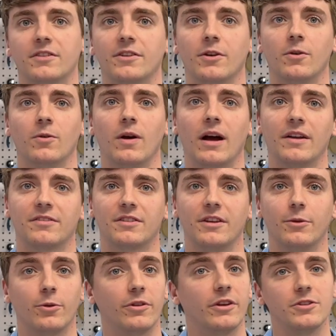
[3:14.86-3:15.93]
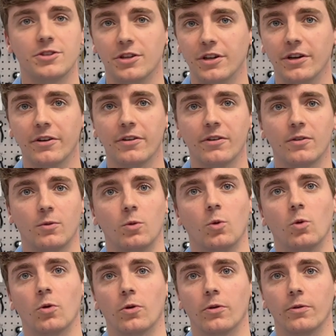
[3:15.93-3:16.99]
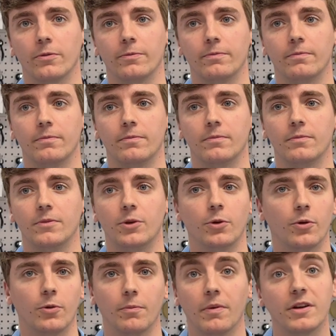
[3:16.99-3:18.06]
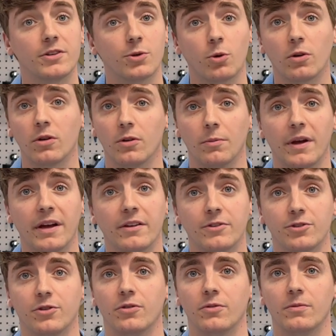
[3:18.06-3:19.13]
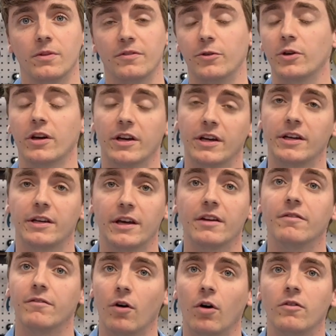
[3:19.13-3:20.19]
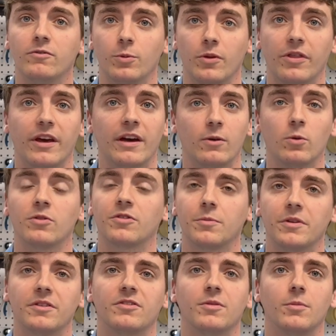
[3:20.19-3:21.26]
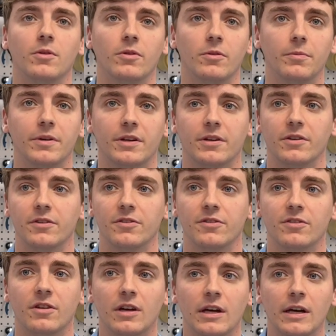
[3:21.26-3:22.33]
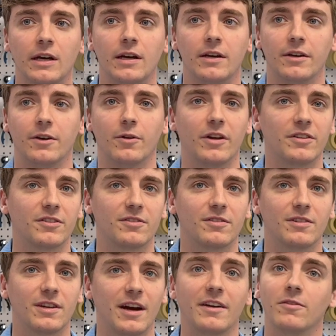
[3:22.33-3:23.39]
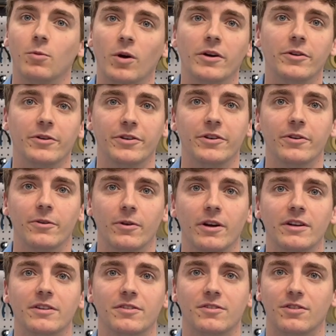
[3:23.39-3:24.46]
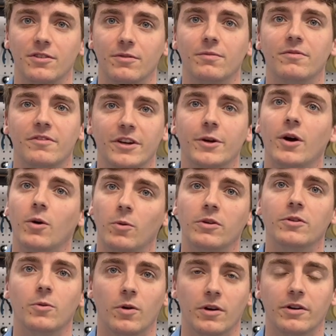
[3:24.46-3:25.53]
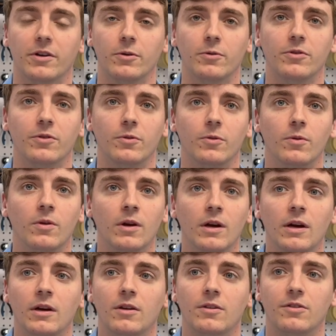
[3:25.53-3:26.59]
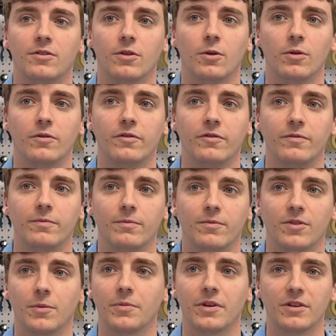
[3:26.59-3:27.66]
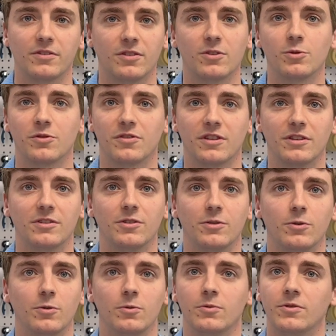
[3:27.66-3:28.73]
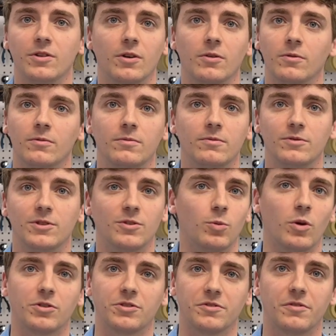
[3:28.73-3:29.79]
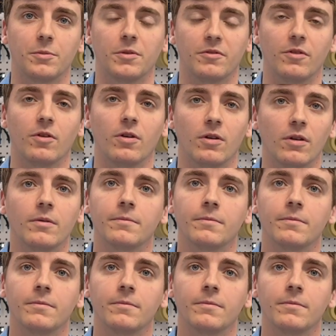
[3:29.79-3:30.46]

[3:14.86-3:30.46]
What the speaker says: Ask either the engineer or your mentor or manager if you can get involved with that or something similar, because that's kind of why you're here, right? Is to figure out what you want to go do. So if something's interesting to you, don't just watch it from afar.